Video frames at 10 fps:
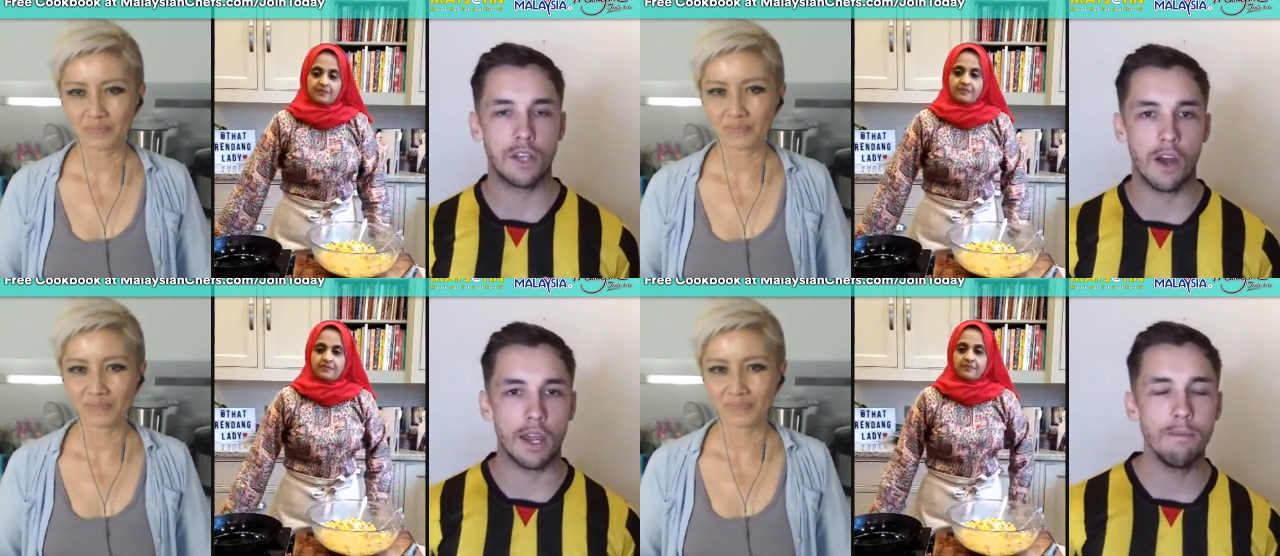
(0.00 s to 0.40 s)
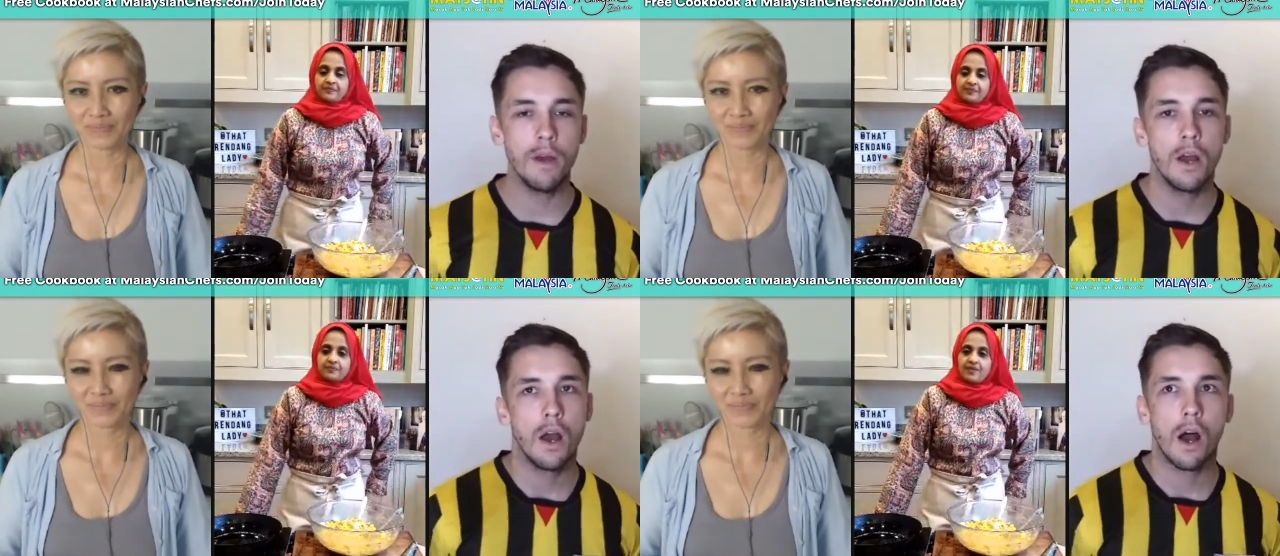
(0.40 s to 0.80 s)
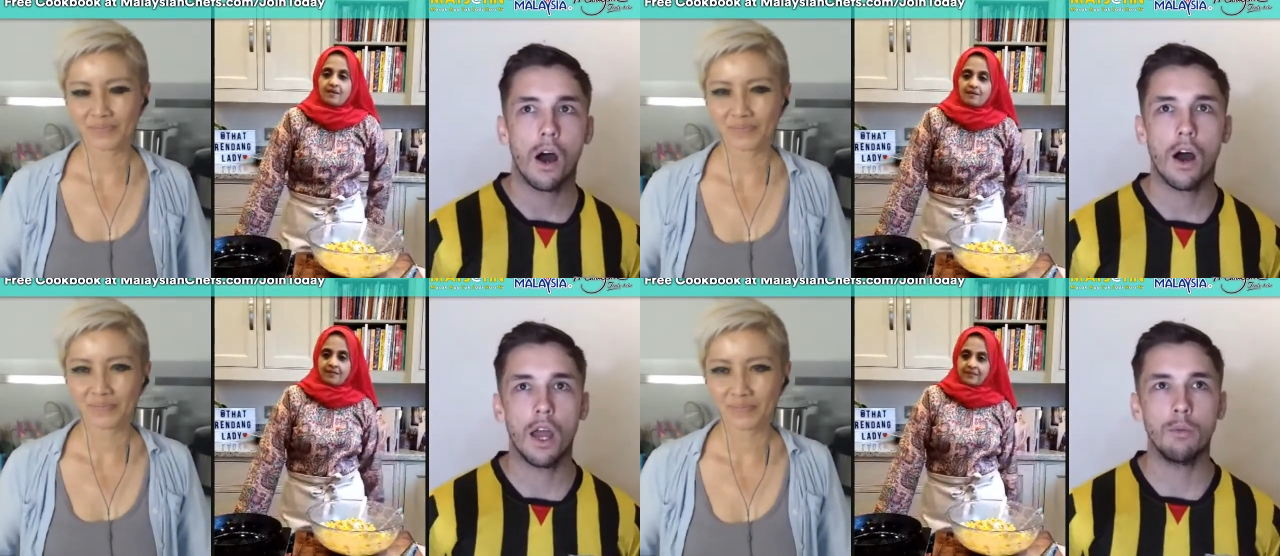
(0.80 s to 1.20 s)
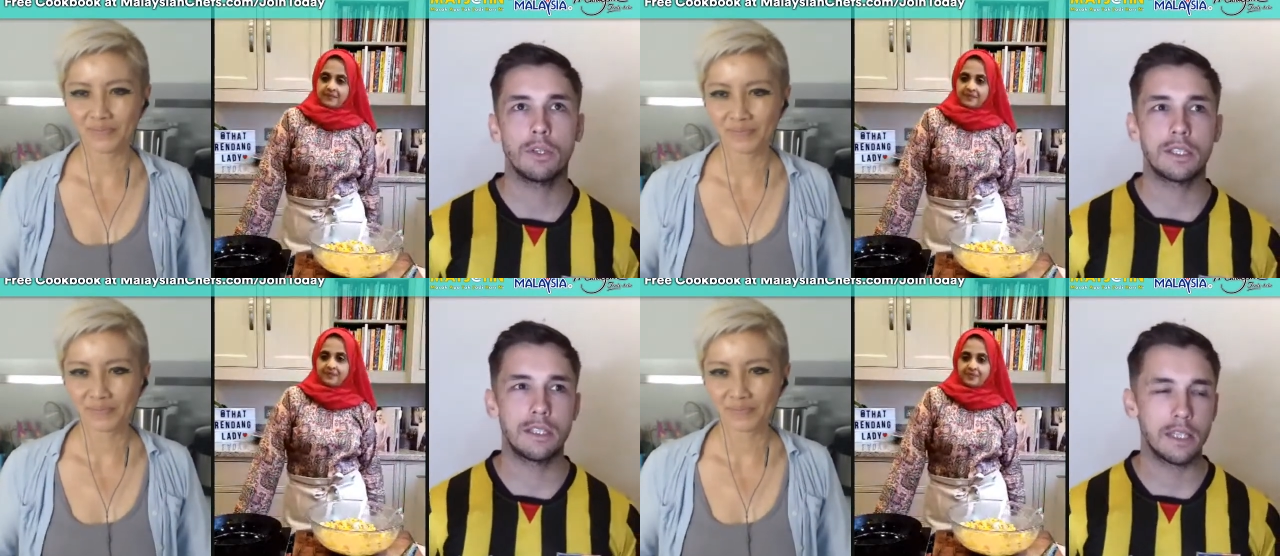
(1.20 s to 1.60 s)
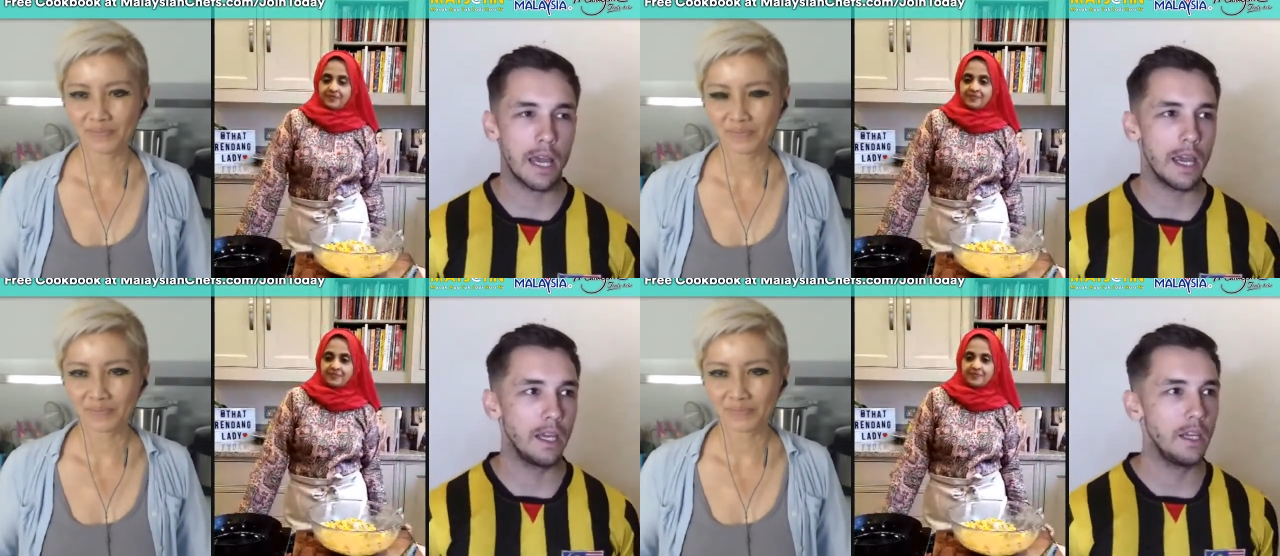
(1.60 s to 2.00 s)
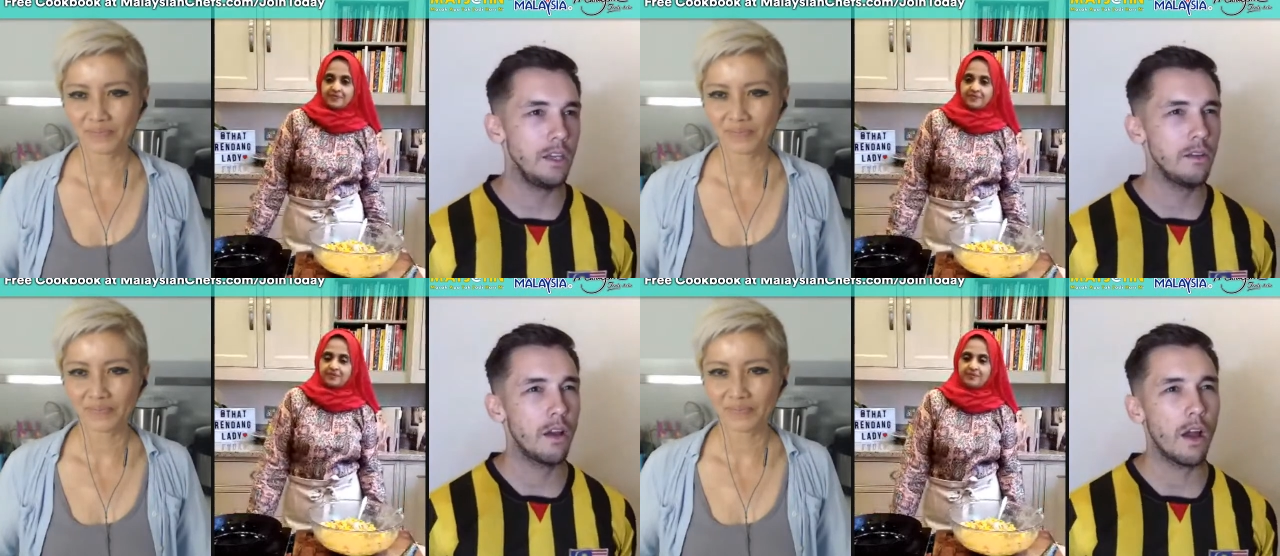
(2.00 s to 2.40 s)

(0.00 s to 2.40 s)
Speaker 1: time, I would say